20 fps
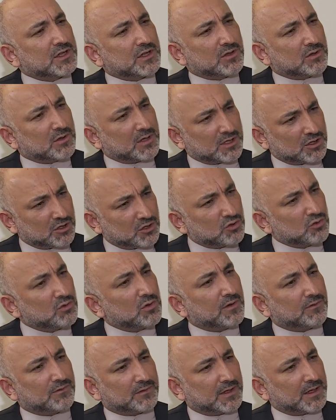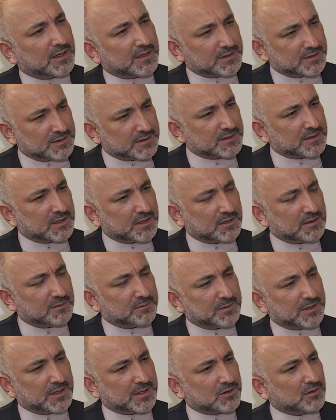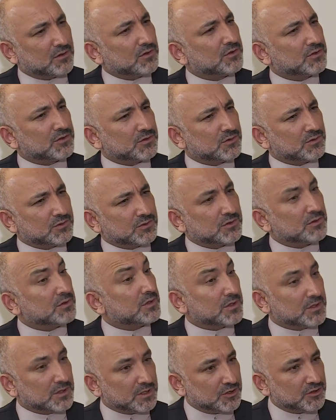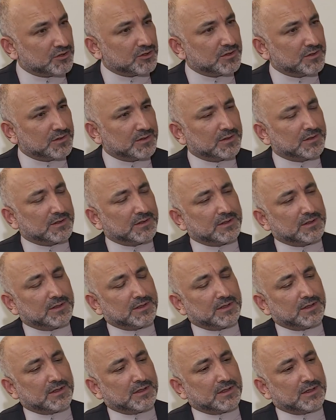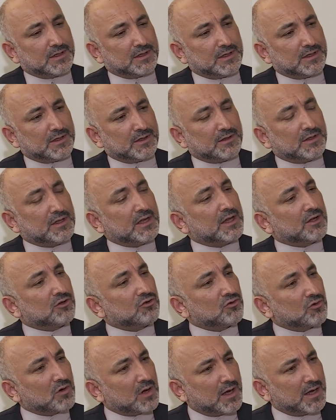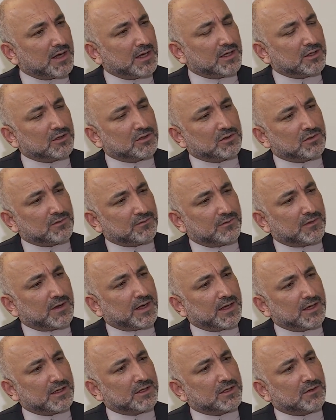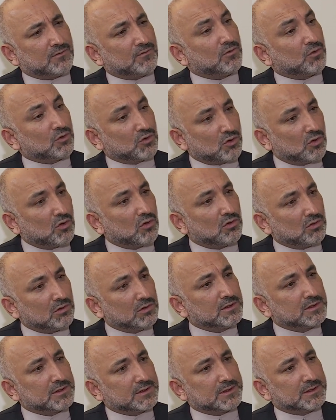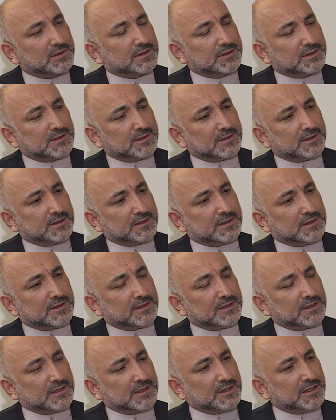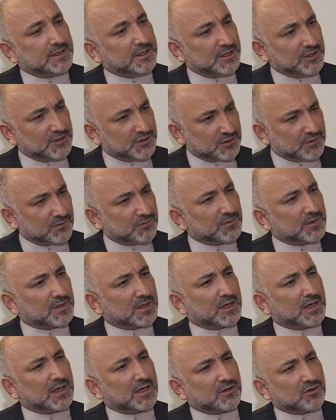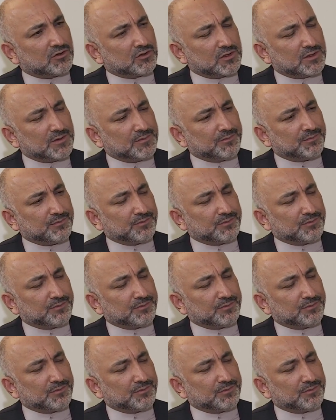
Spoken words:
a threat to Afghanistan, but also to the region. They are trying to find a foothold in the east of the country,